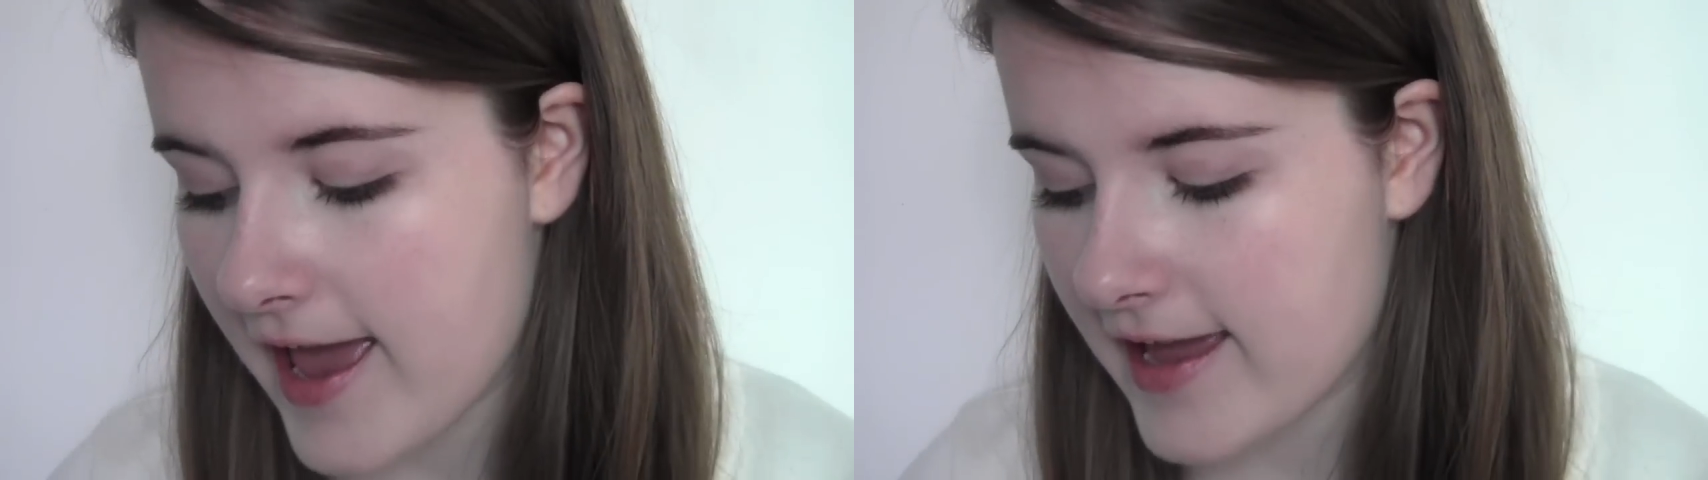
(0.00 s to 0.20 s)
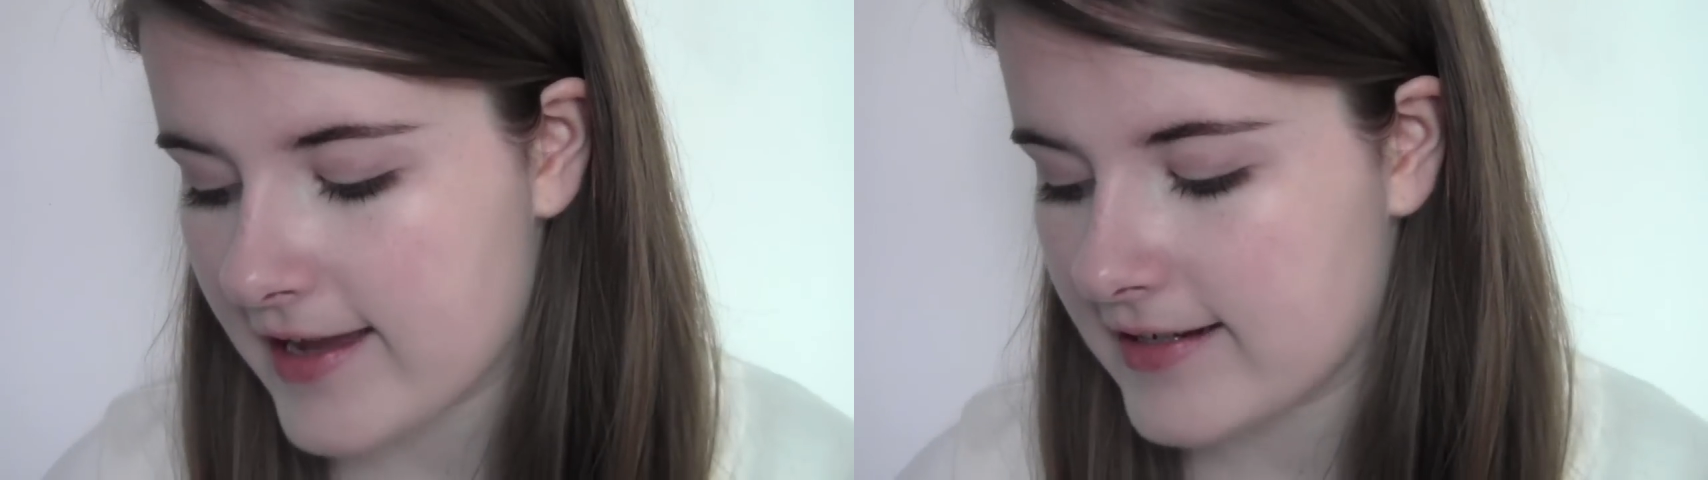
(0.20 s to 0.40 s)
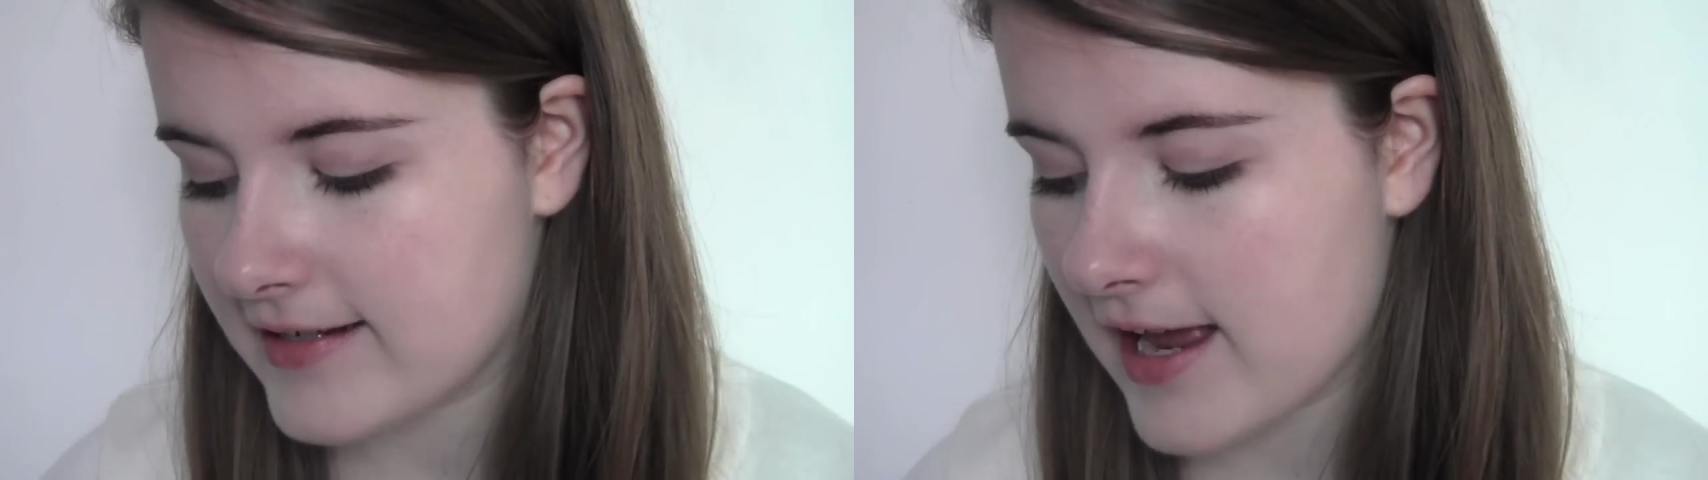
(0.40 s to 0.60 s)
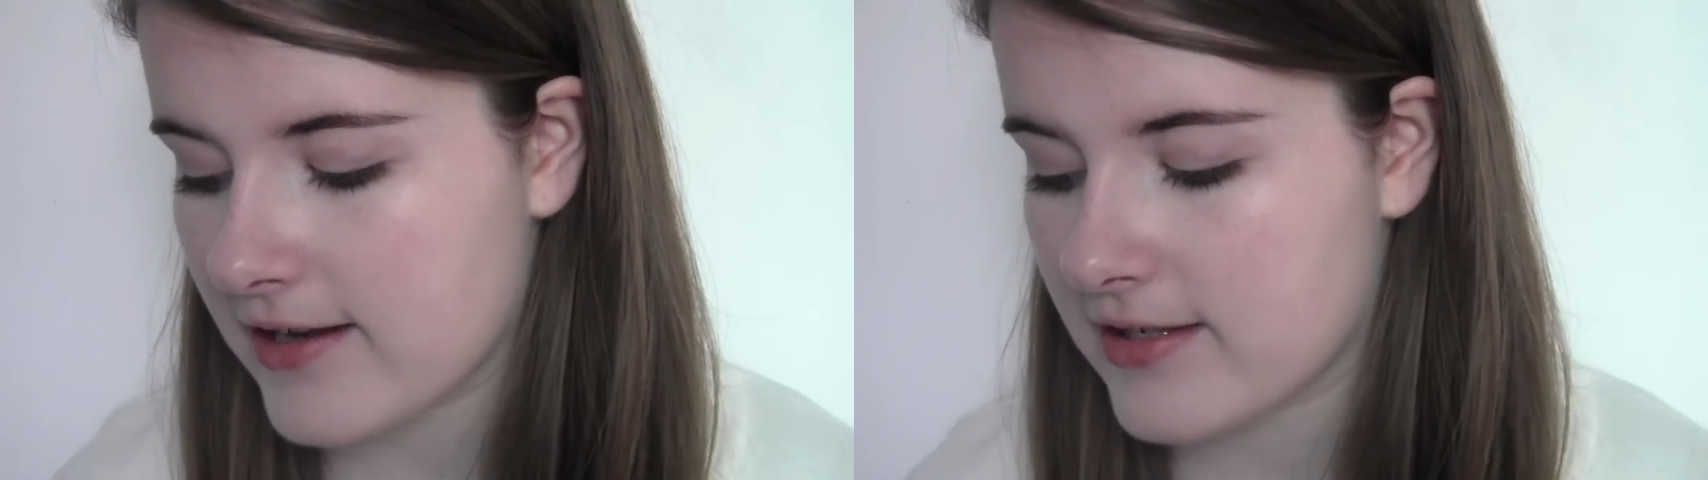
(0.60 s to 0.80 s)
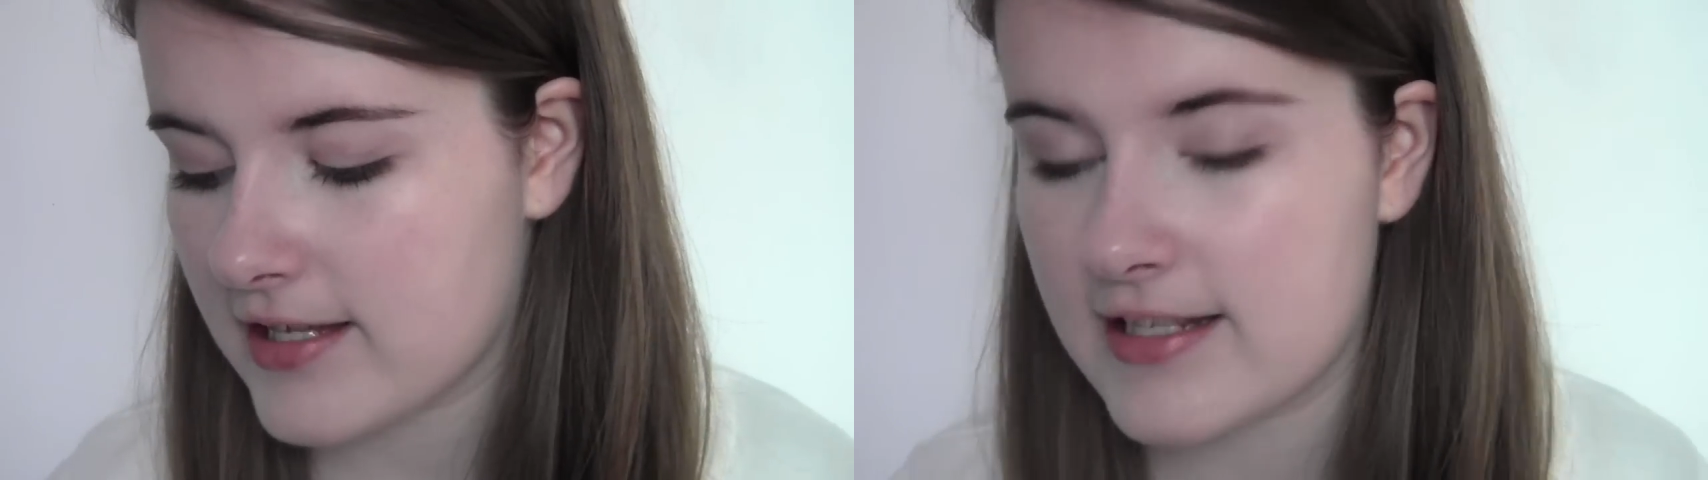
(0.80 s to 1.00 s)
a nat
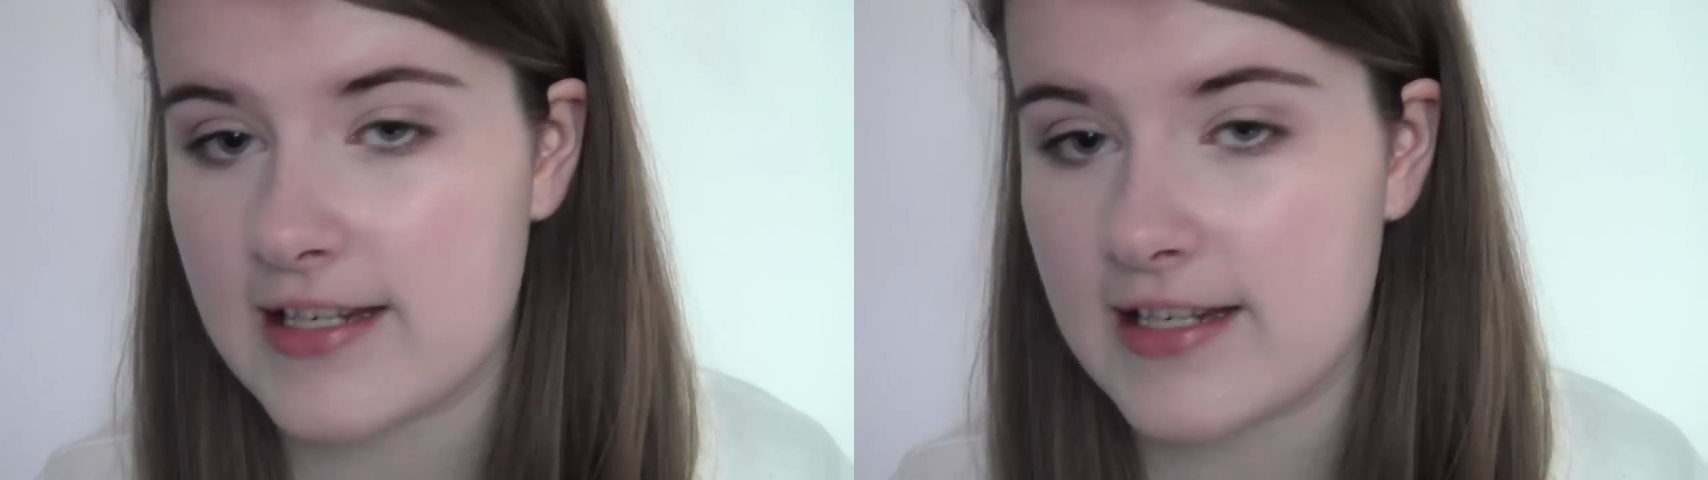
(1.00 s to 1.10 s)
this